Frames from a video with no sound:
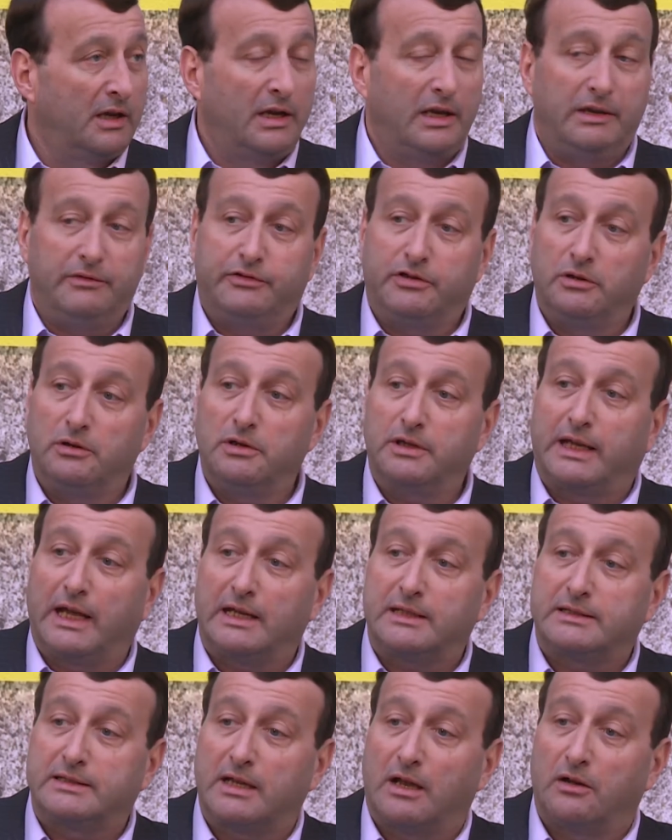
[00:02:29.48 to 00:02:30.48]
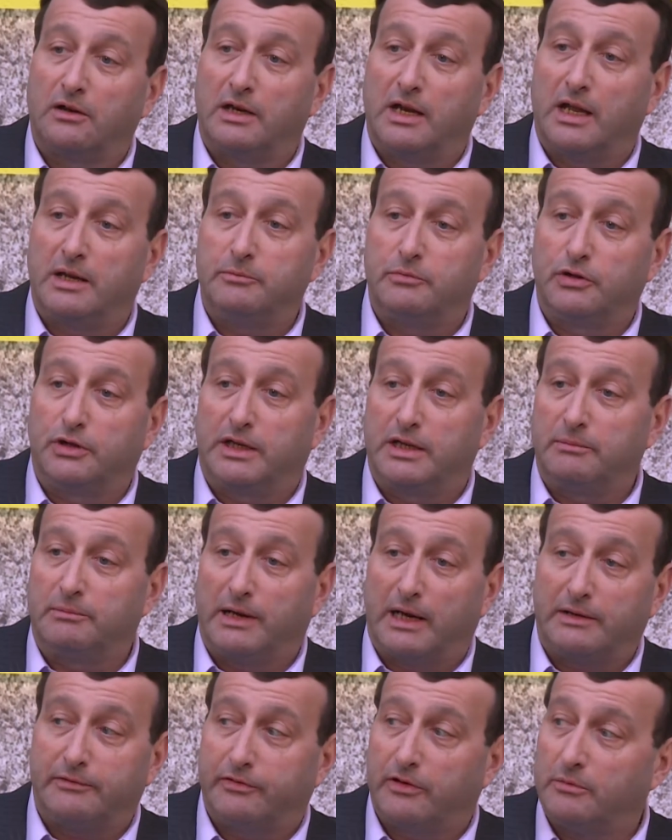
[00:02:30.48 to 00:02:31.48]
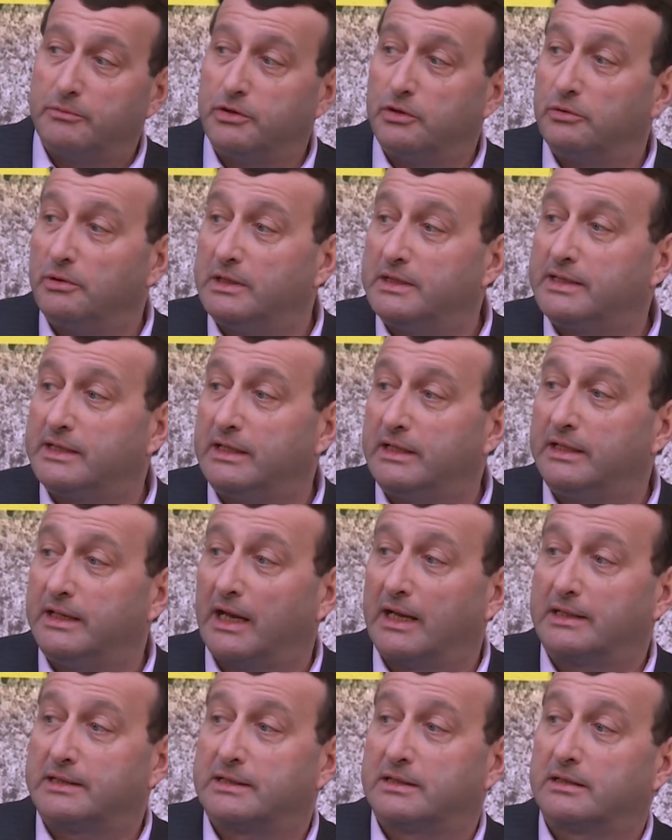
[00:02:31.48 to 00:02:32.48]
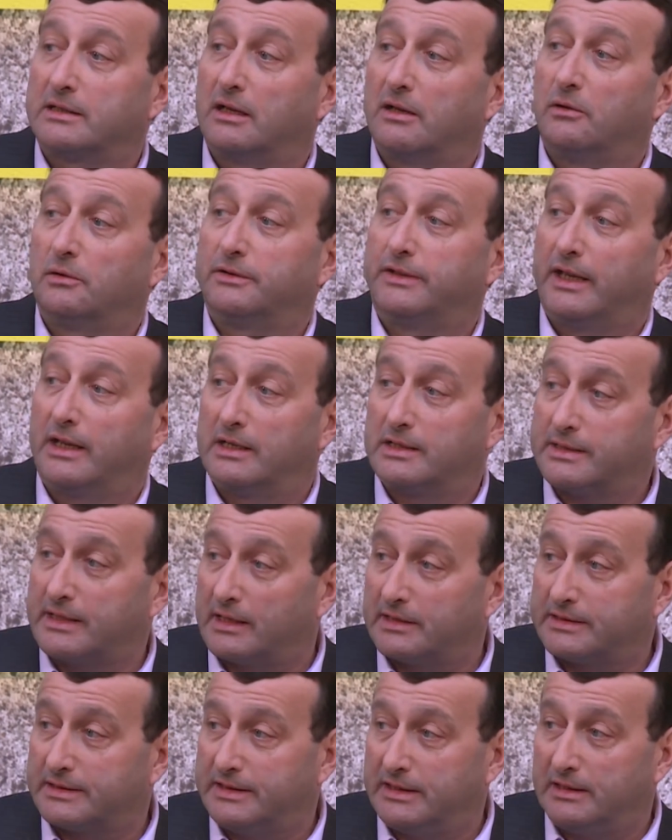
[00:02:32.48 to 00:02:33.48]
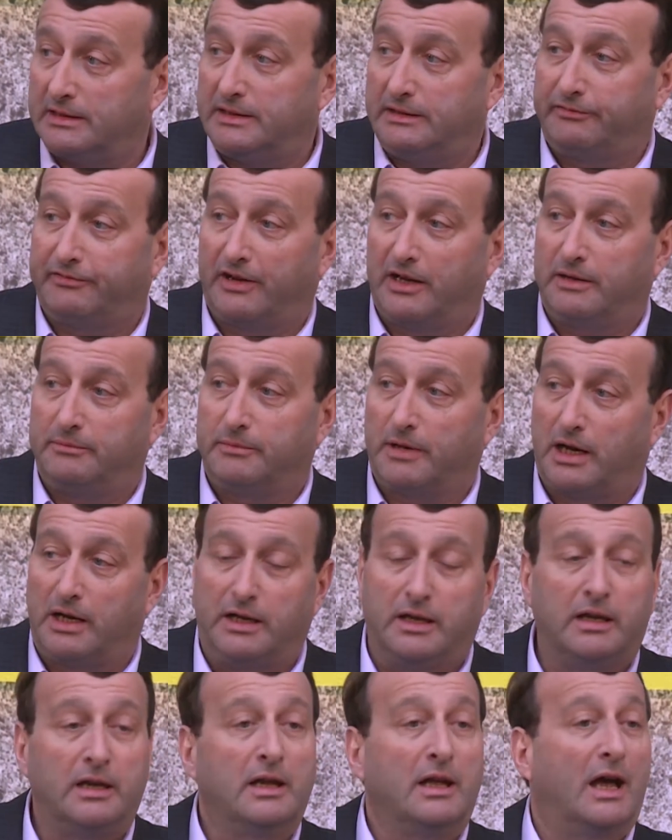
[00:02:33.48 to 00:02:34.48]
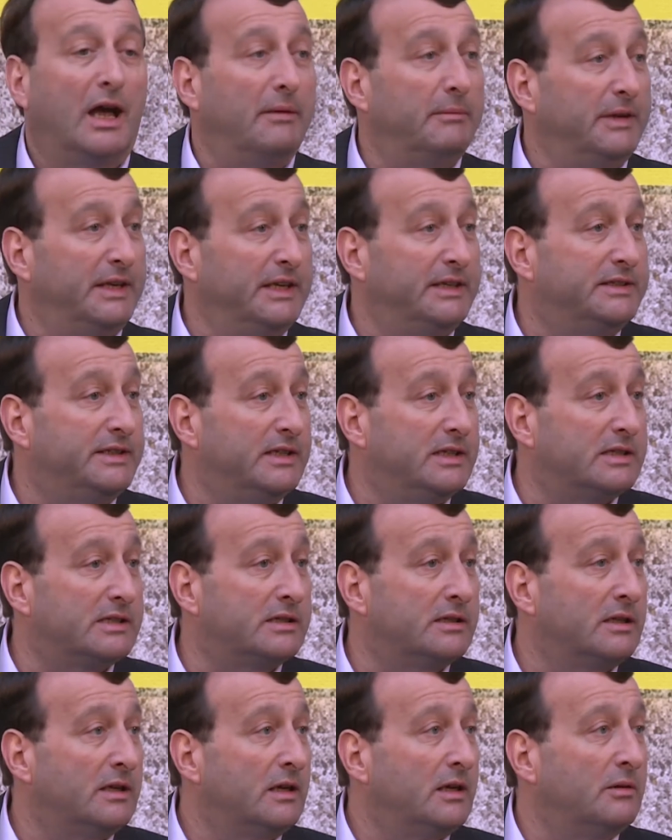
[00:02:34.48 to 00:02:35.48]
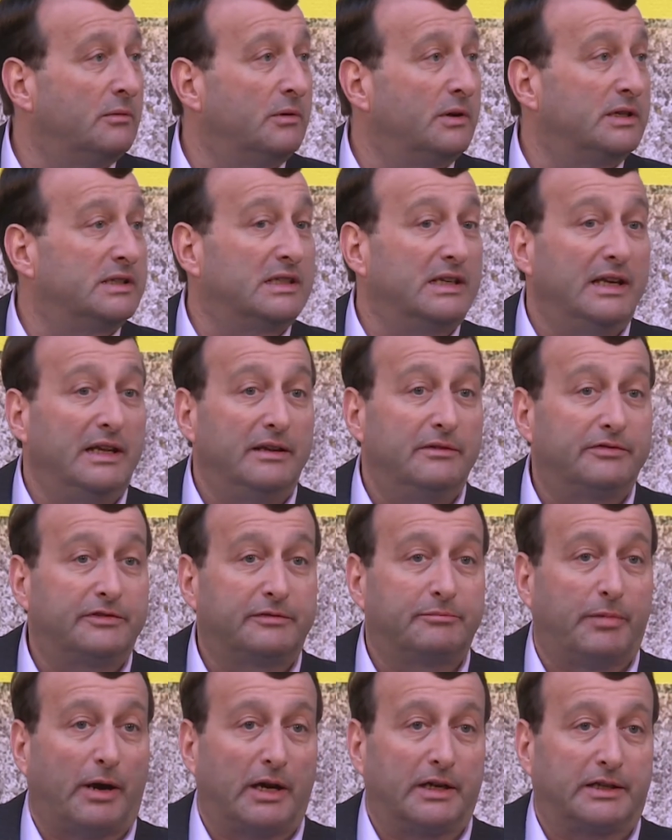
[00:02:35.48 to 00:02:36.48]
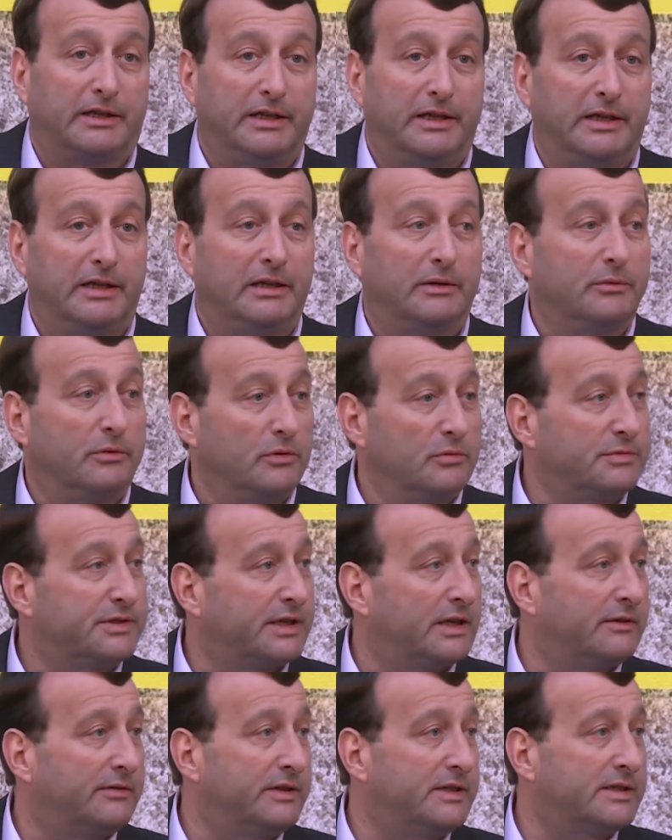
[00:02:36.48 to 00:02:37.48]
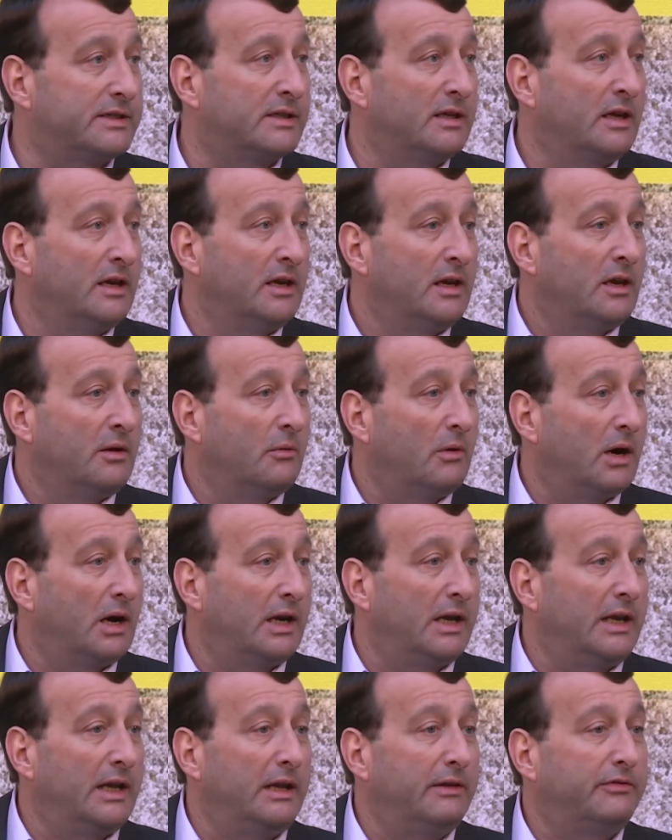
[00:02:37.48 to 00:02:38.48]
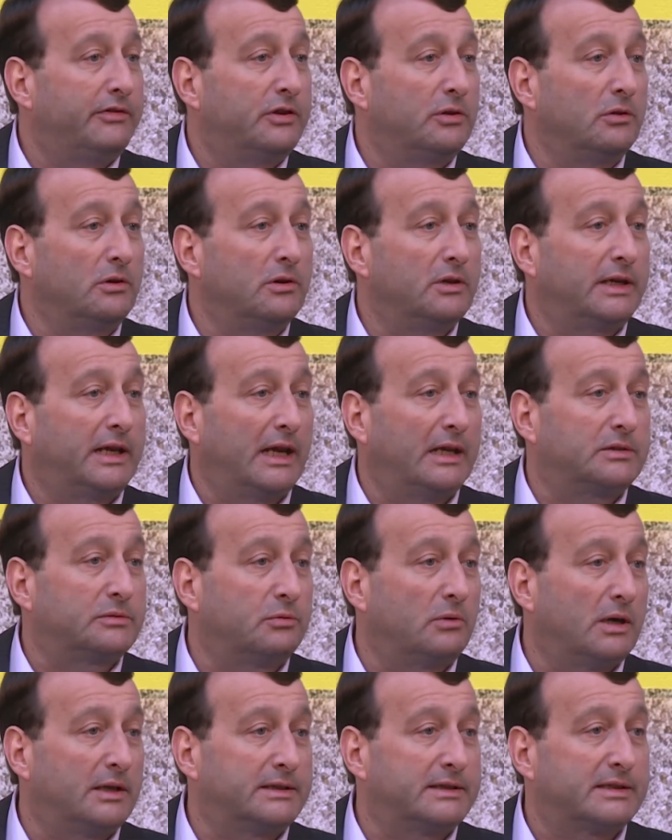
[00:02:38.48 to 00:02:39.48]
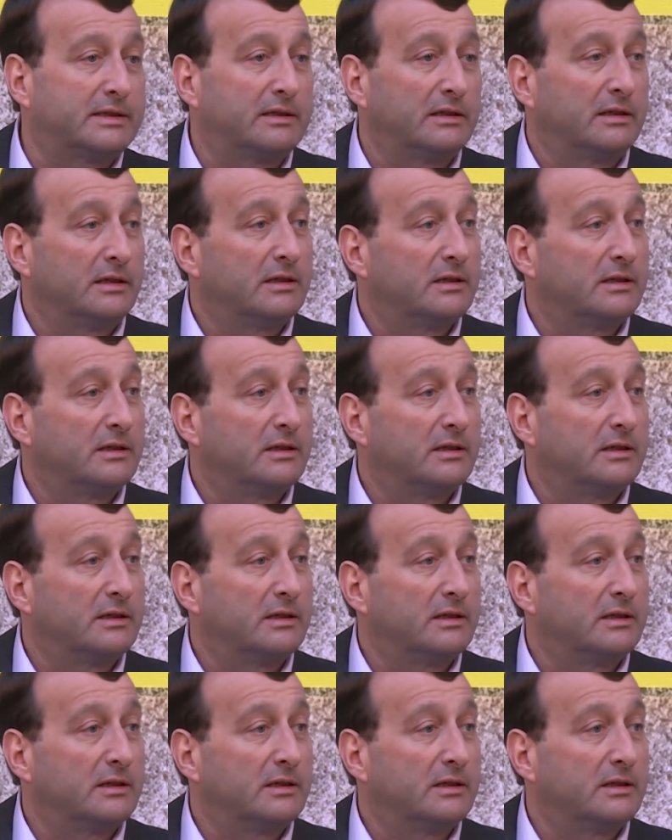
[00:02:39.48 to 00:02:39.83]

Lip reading: If you look at online booking platform, you will see that hotels are still defined by amenities with lift, parking, room service. While if you look at what